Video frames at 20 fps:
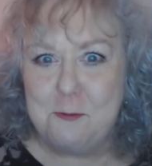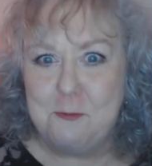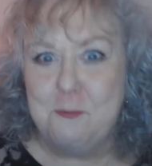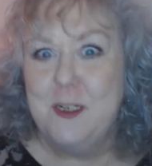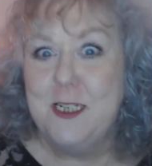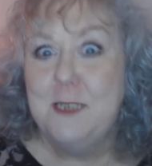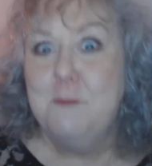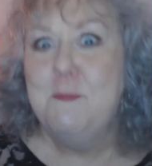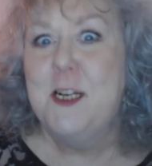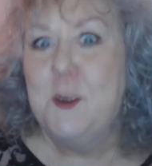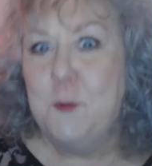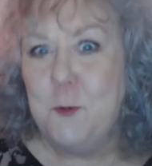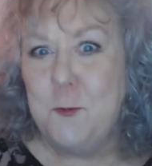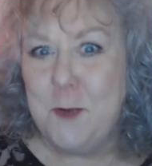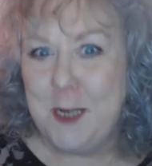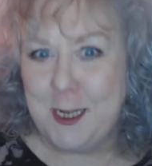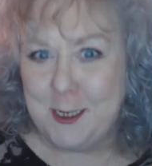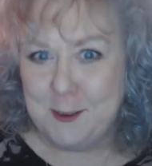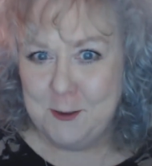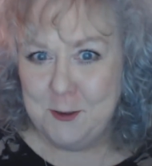Where am I
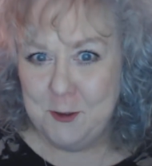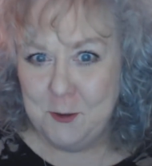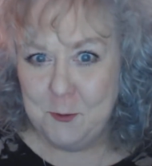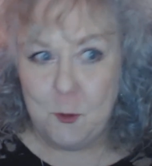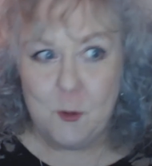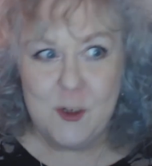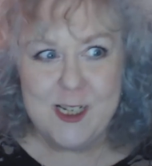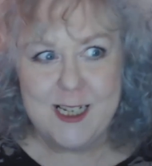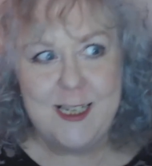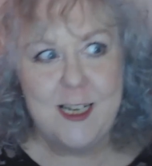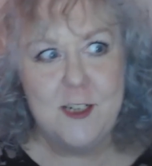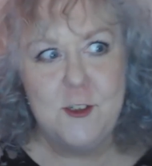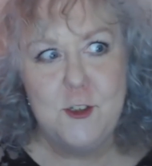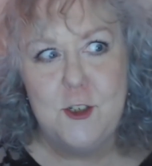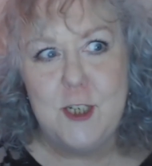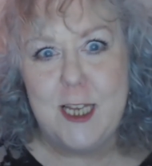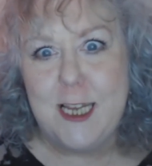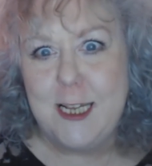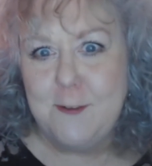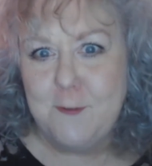going? What can I
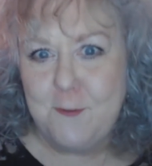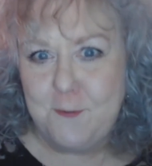train